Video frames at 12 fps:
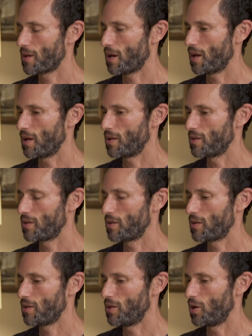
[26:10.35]
uh,
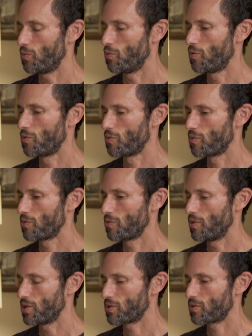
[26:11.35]
you know
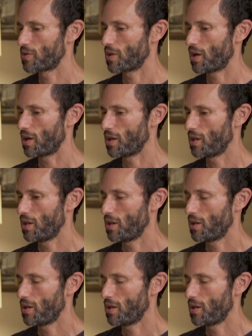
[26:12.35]
this uh,